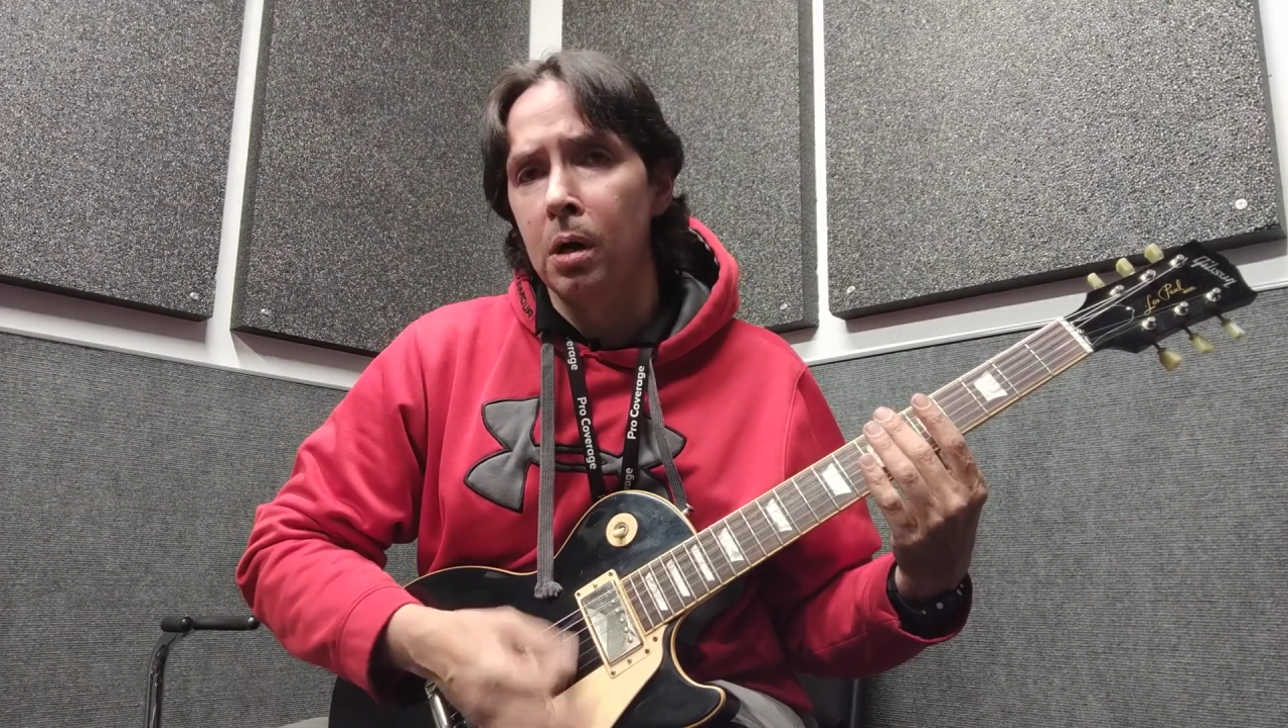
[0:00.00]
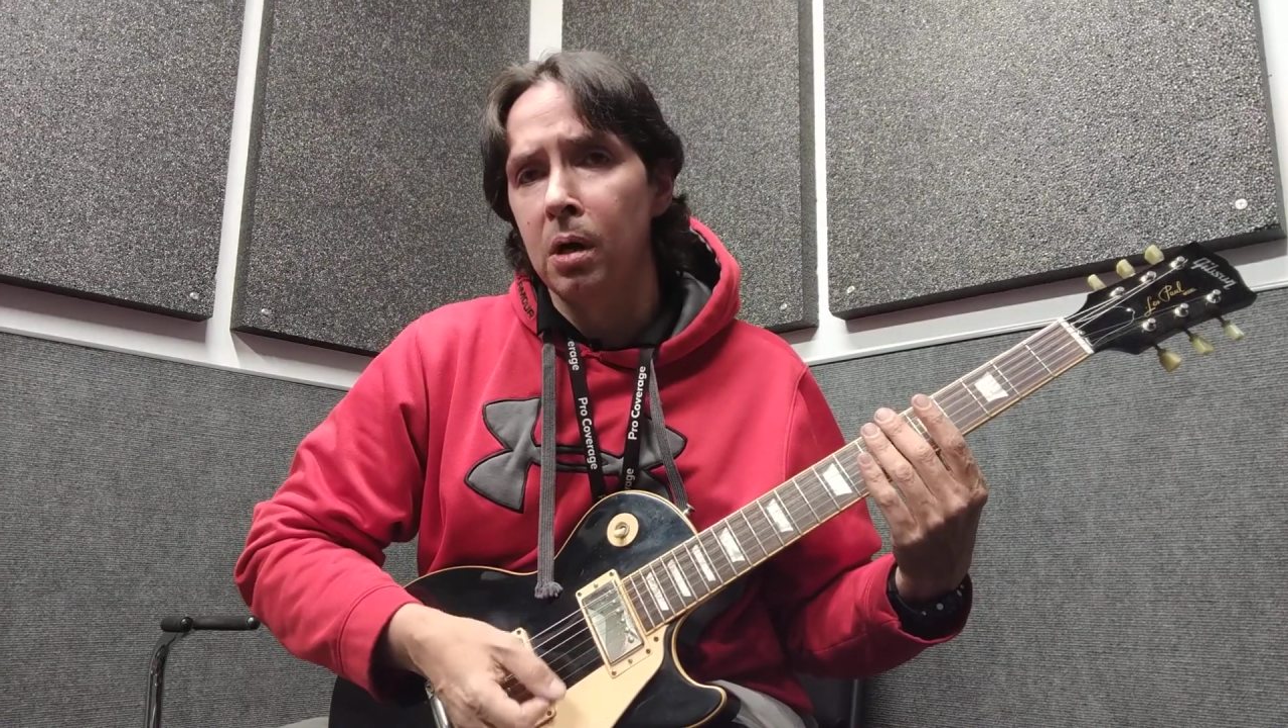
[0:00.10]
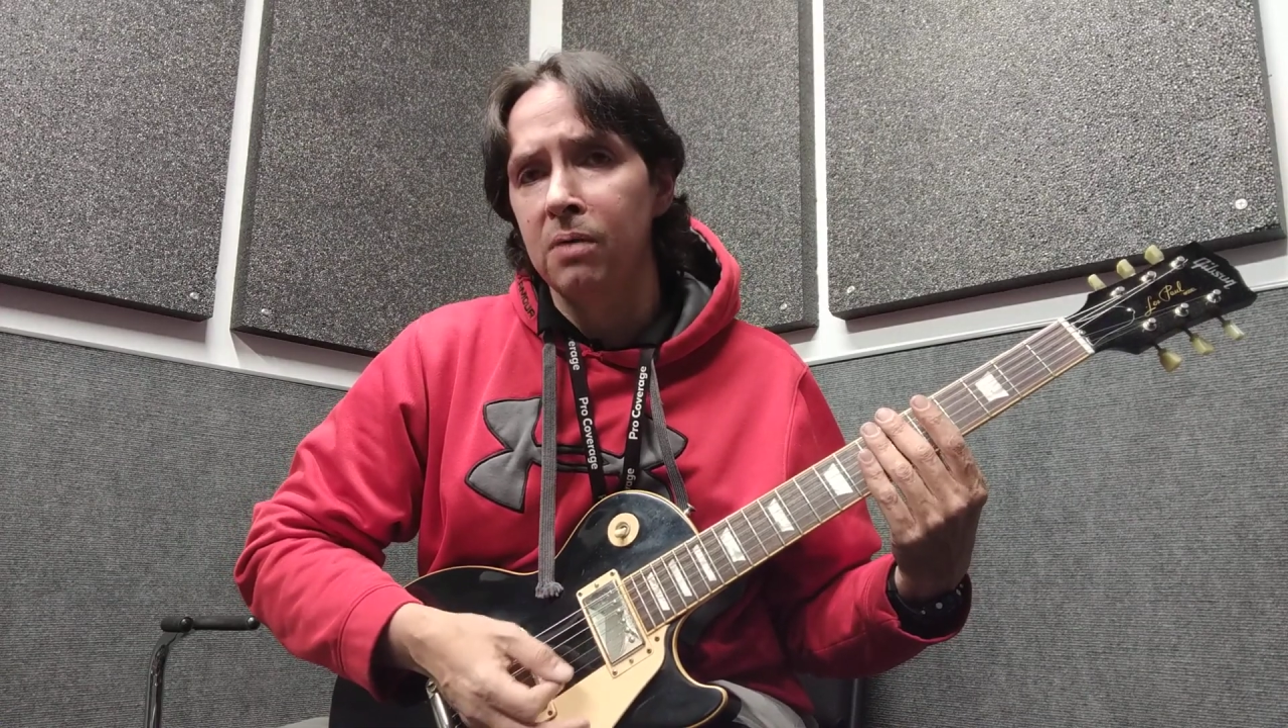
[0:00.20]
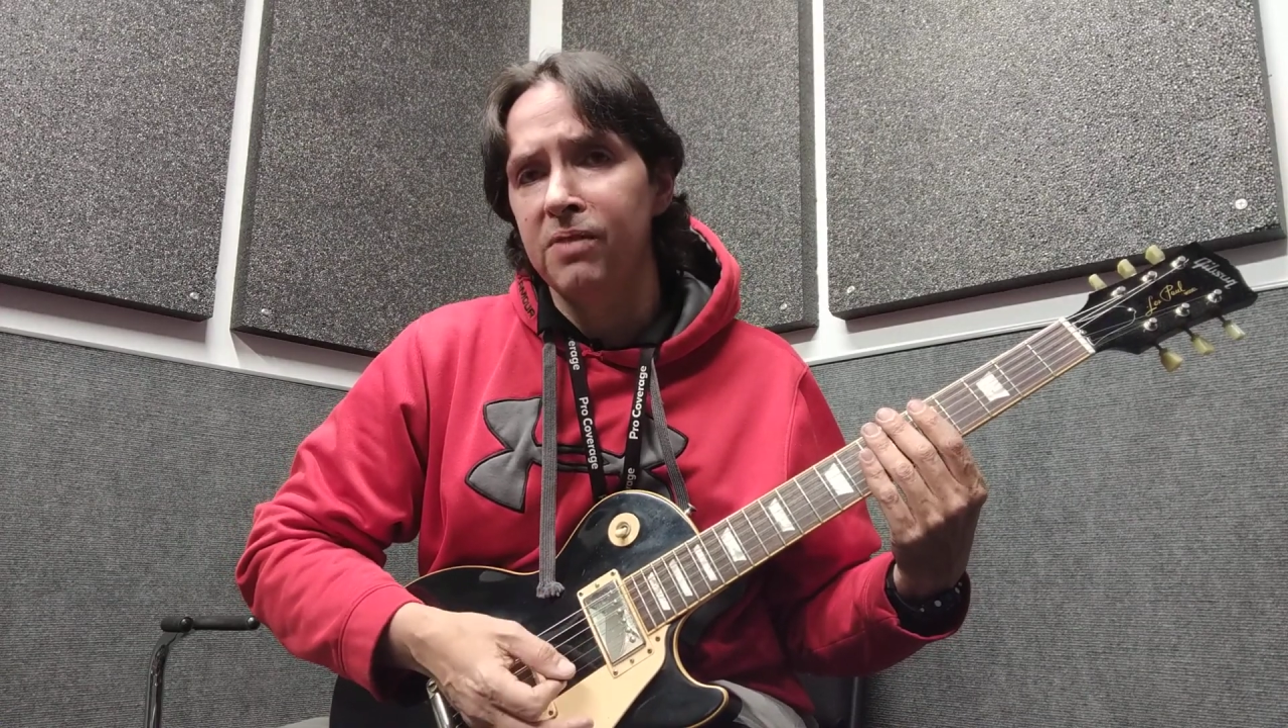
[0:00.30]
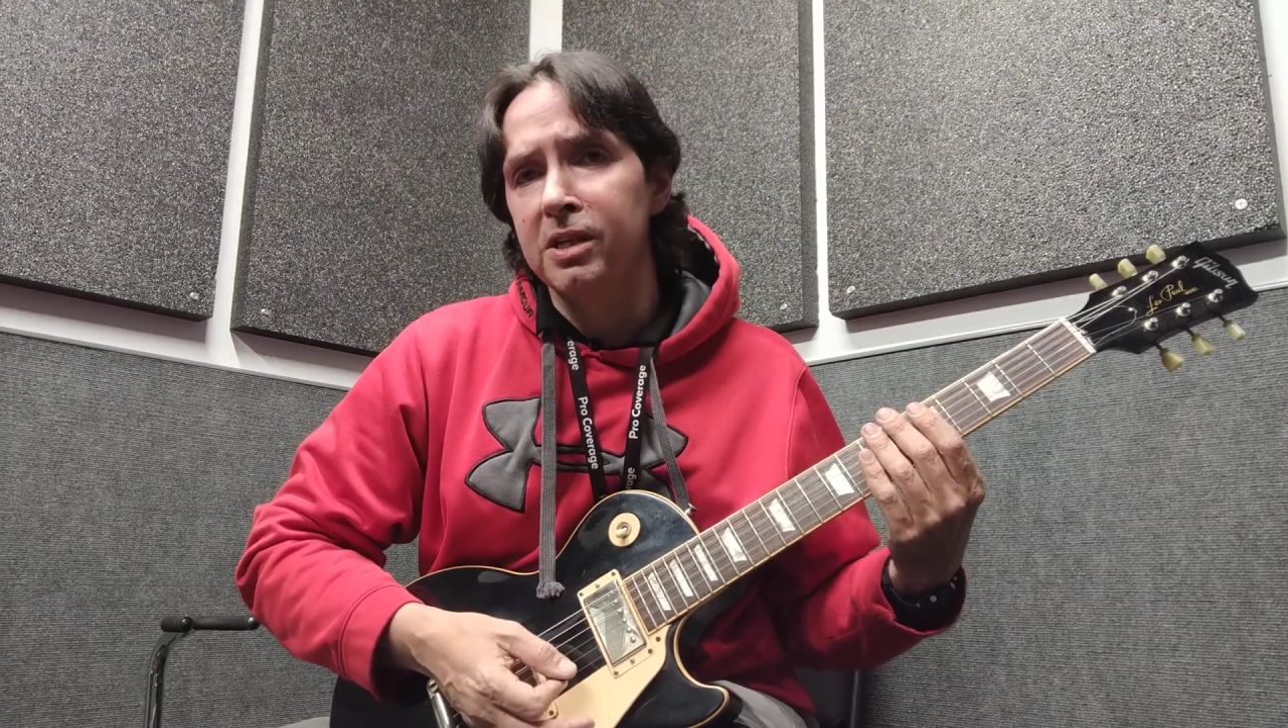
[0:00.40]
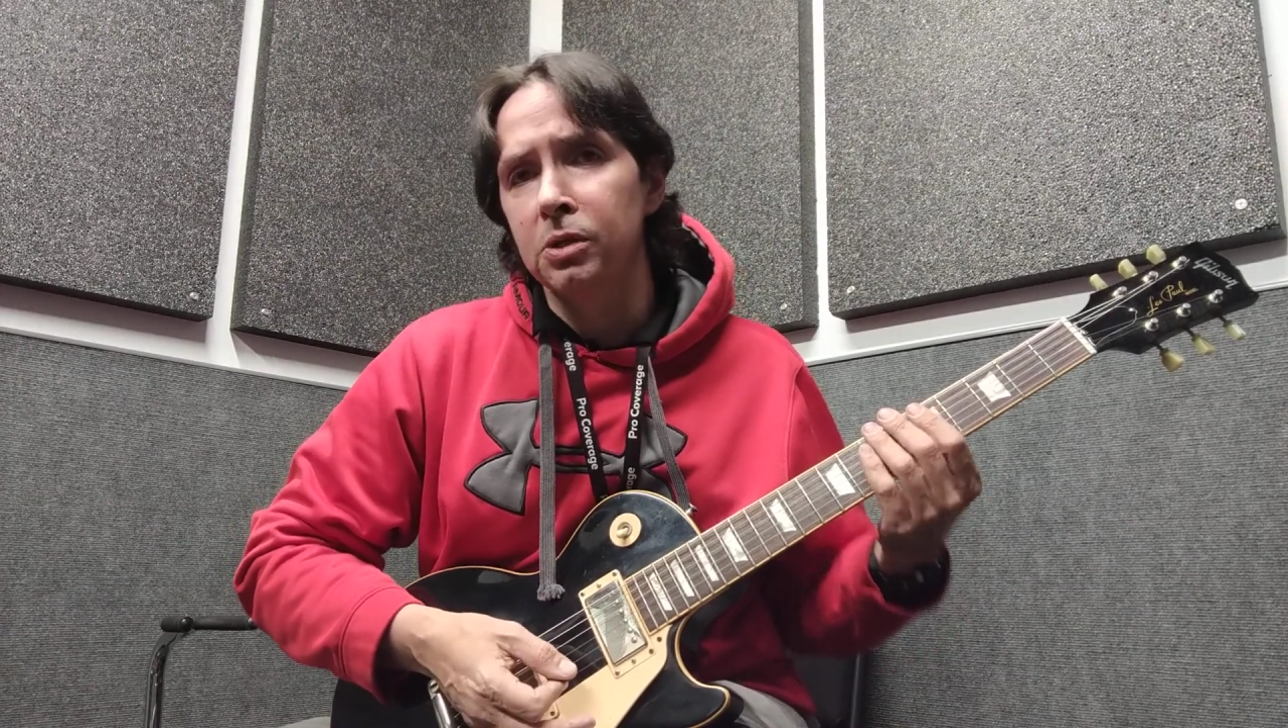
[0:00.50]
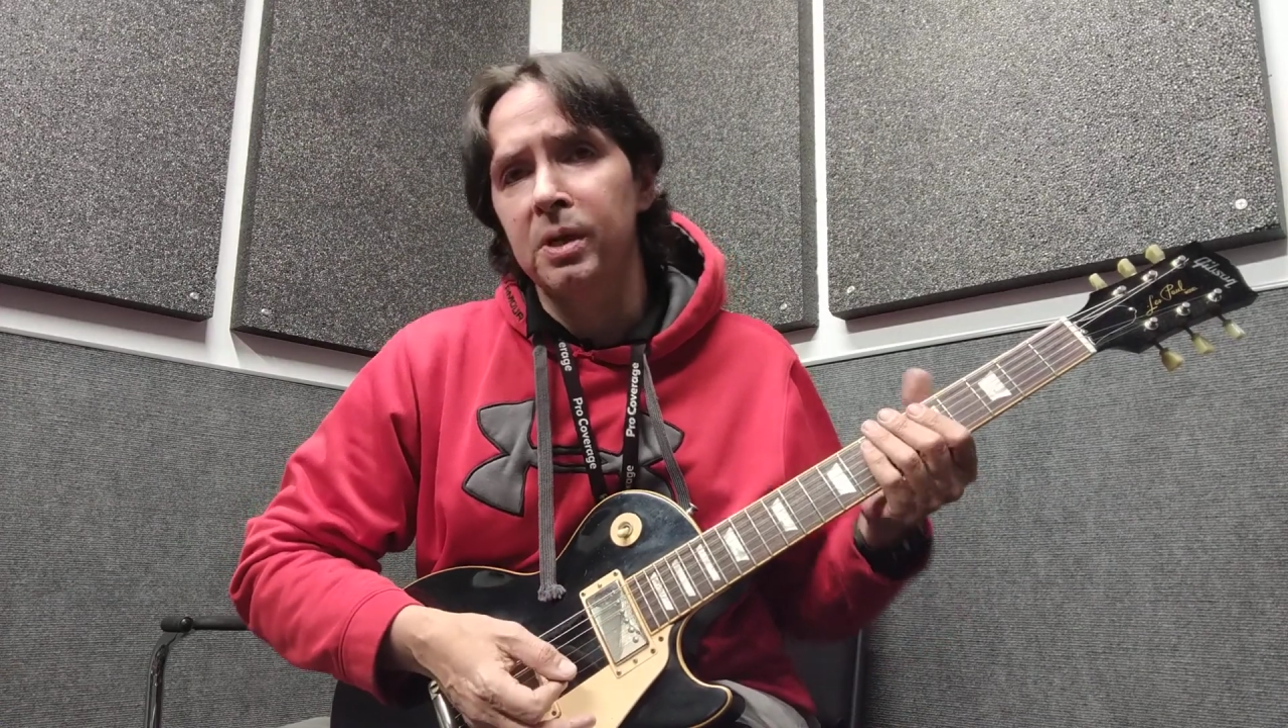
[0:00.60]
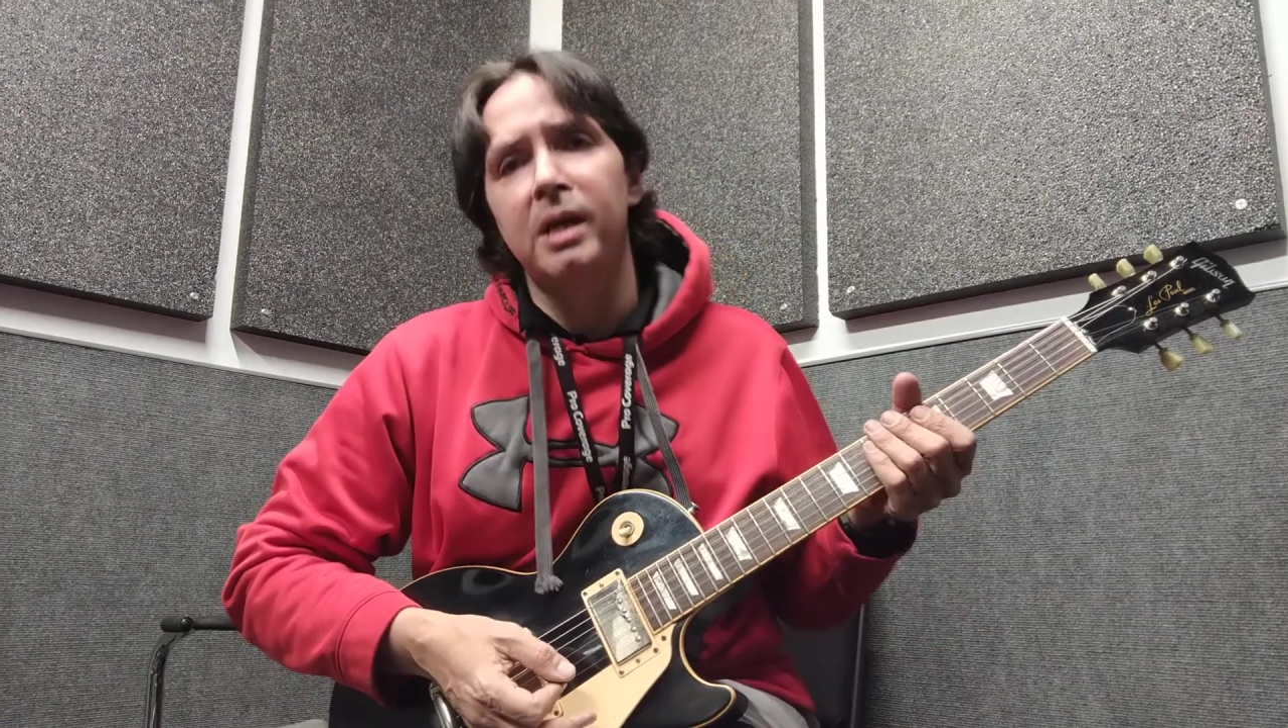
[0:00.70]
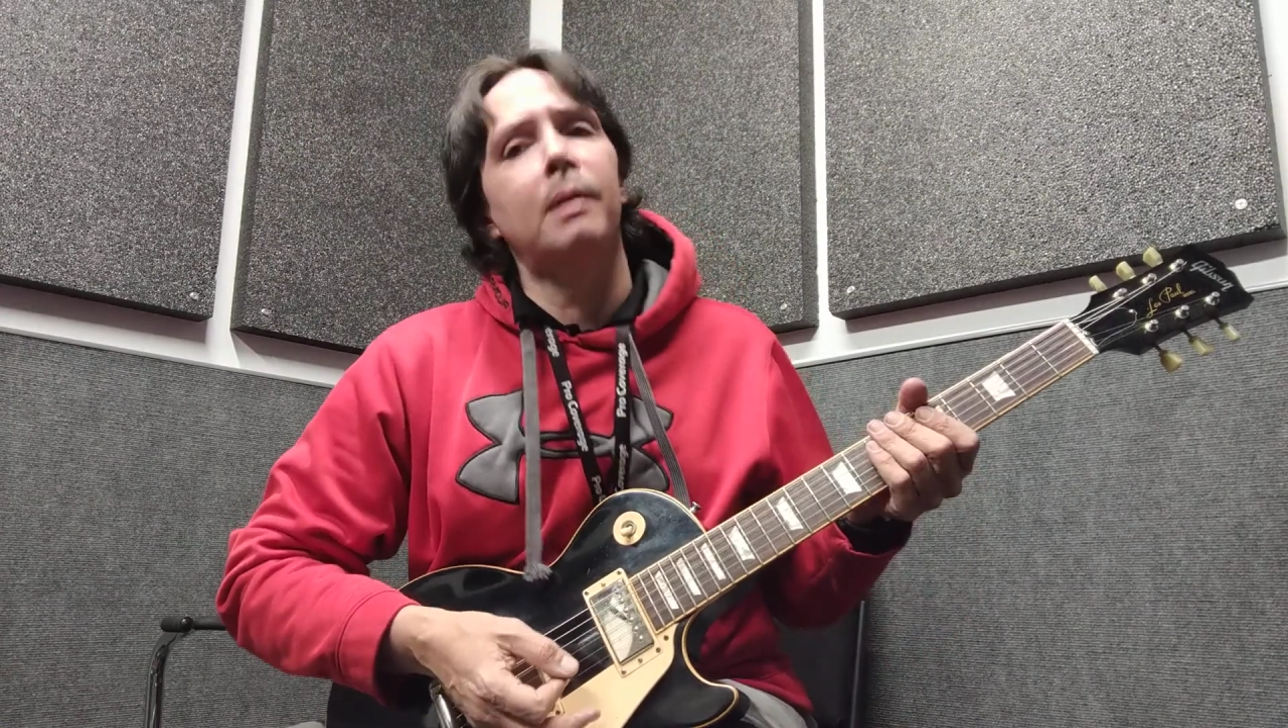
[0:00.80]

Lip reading: if I do hit